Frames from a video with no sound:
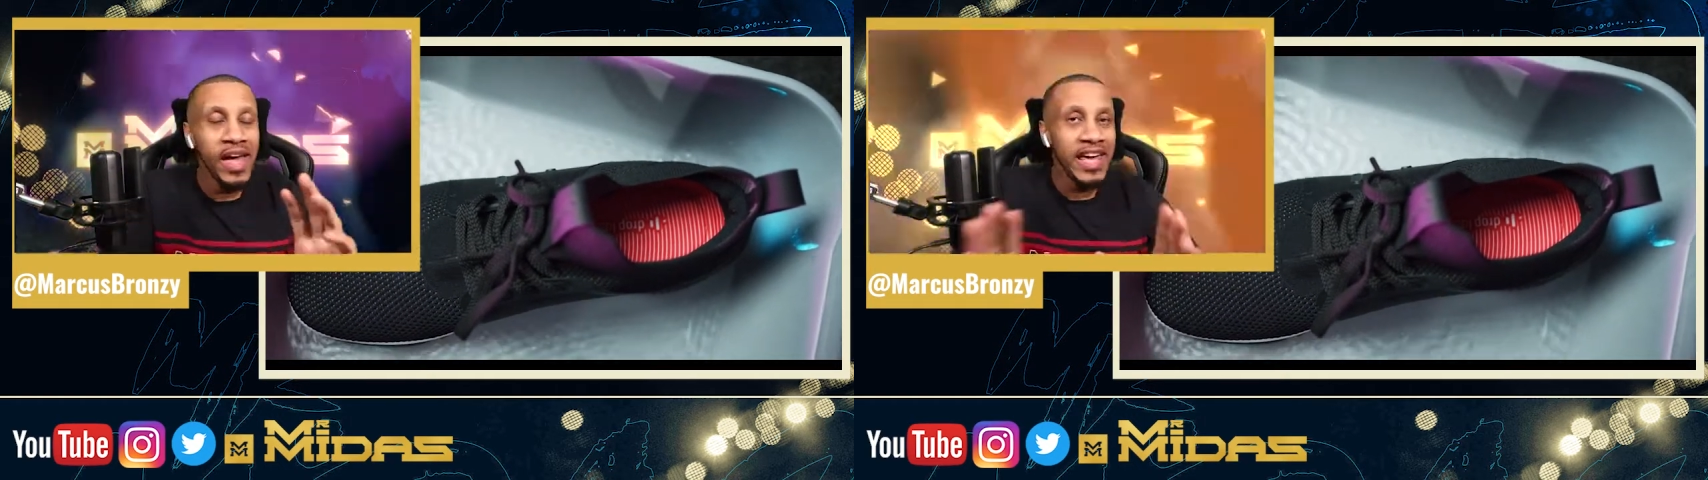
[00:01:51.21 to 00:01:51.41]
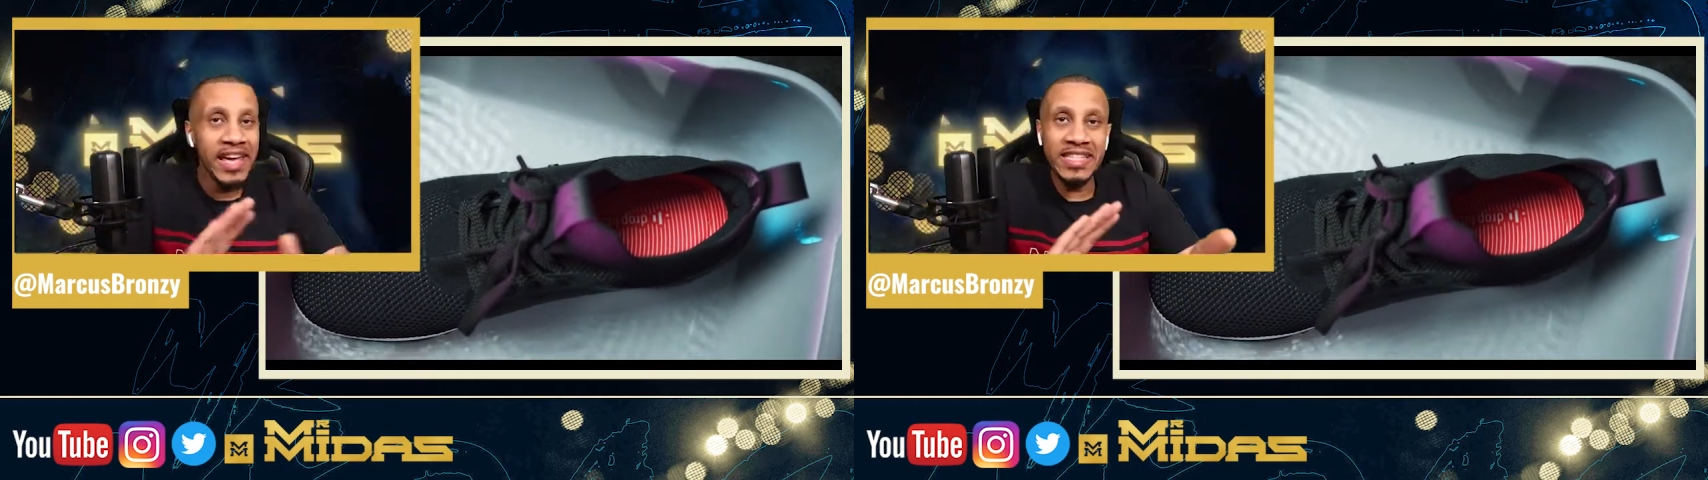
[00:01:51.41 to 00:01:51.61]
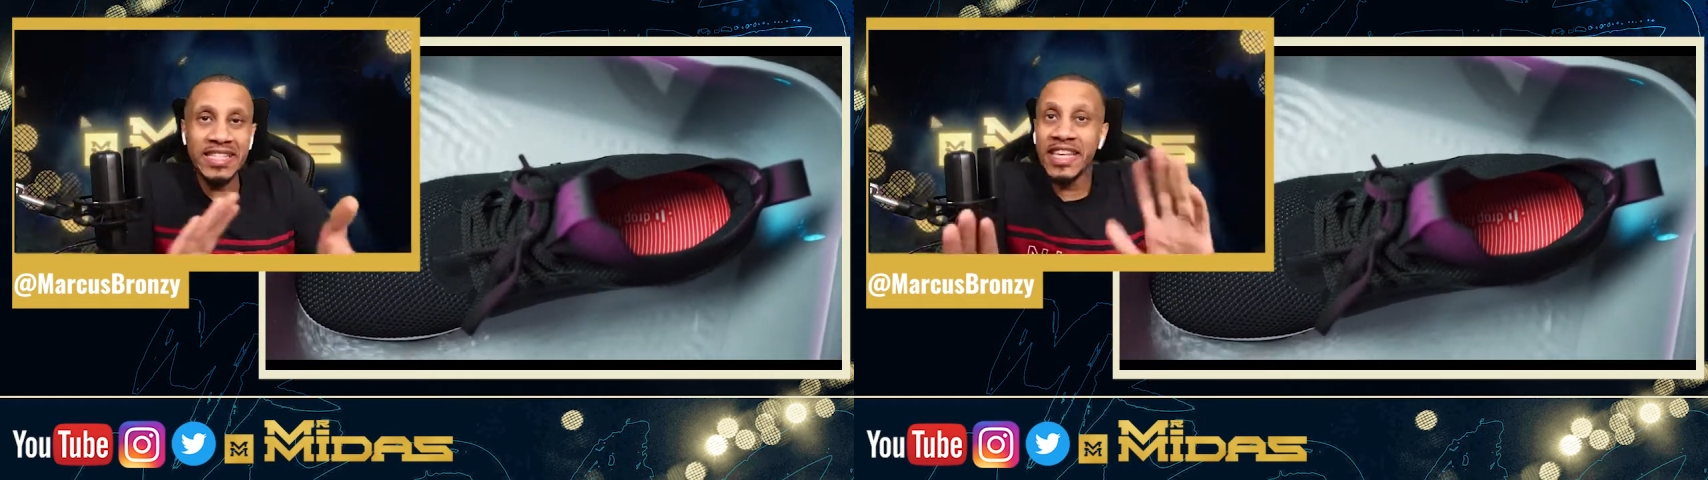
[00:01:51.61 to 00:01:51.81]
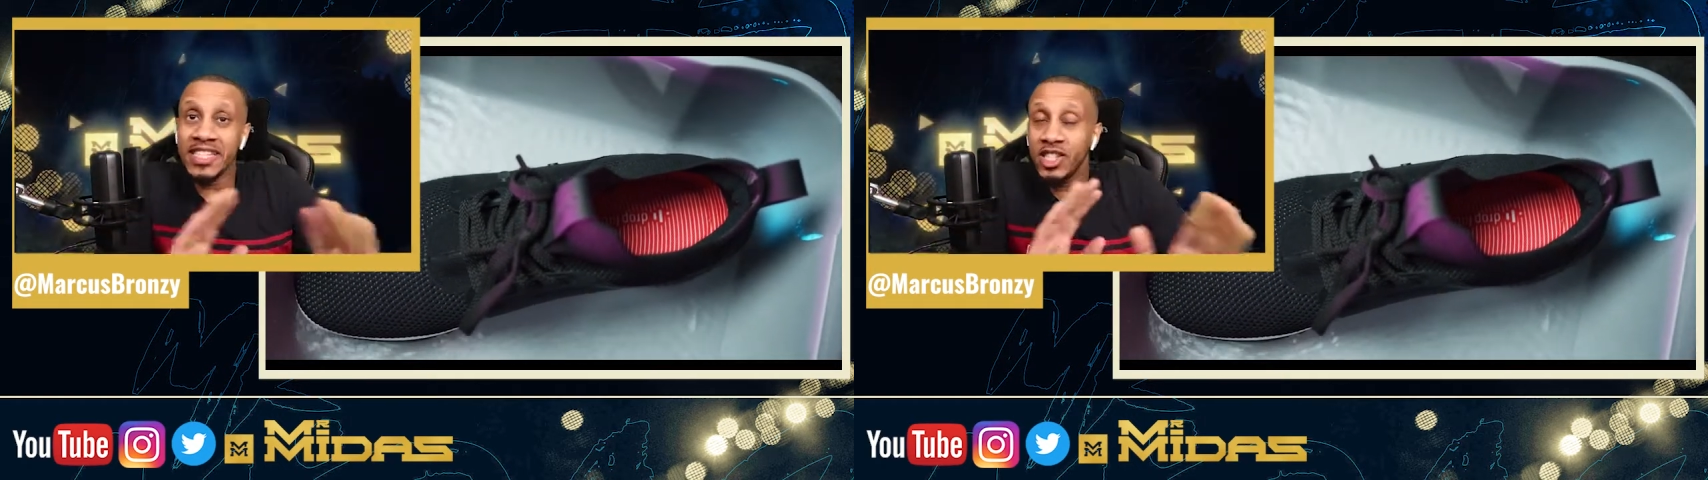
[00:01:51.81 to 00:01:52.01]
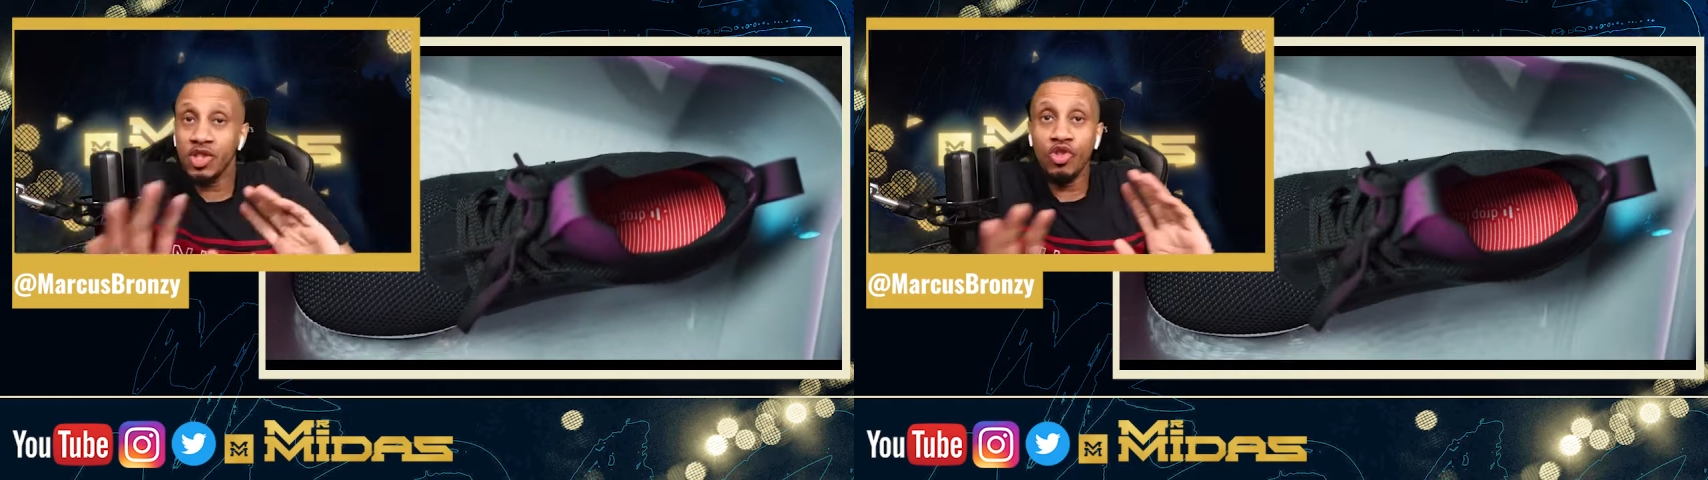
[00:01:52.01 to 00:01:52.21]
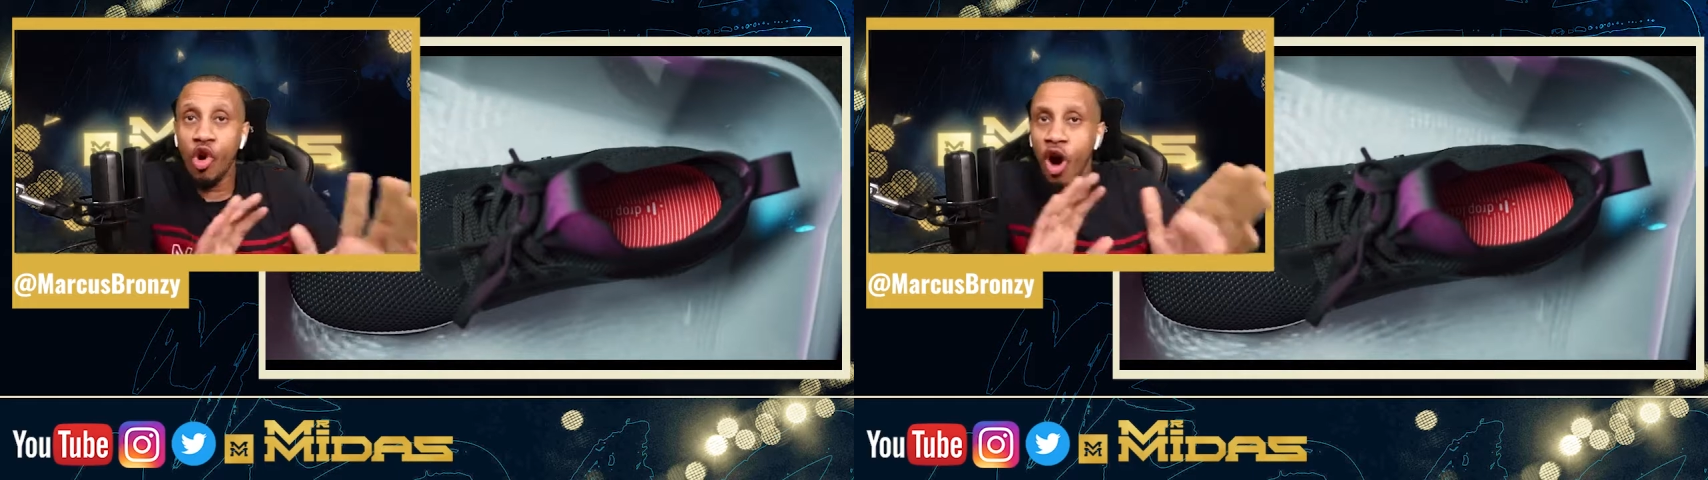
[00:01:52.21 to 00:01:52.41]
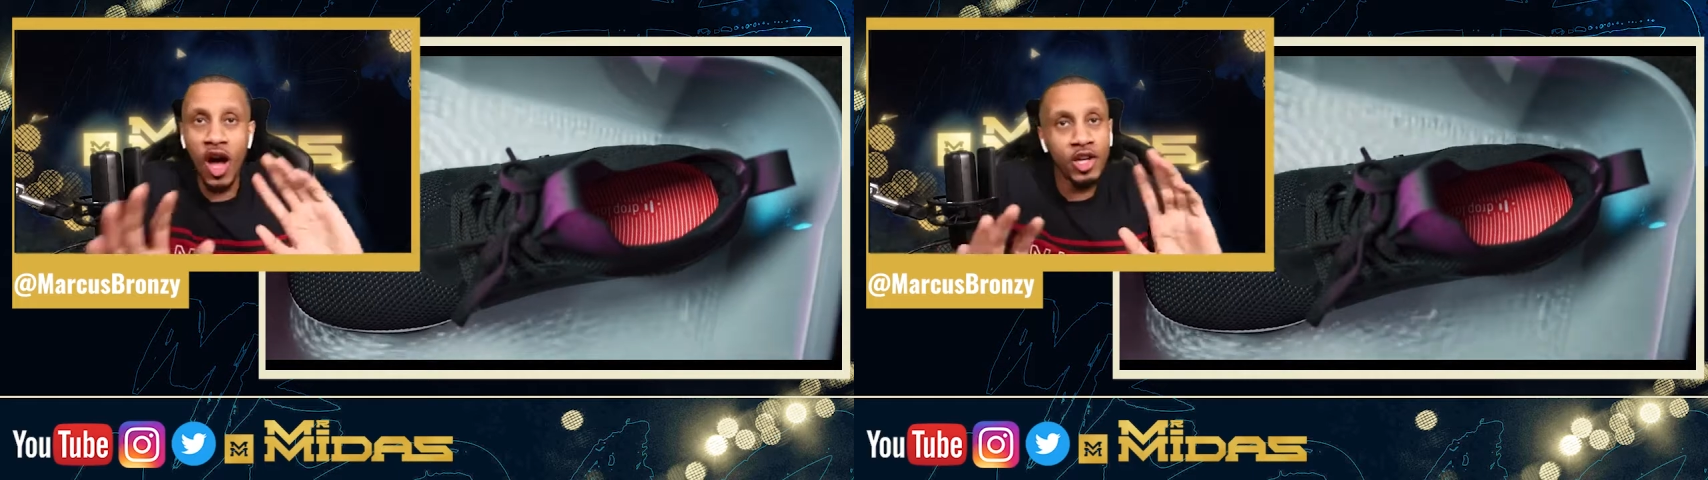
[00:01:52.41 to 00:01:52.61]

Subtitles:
is this is not a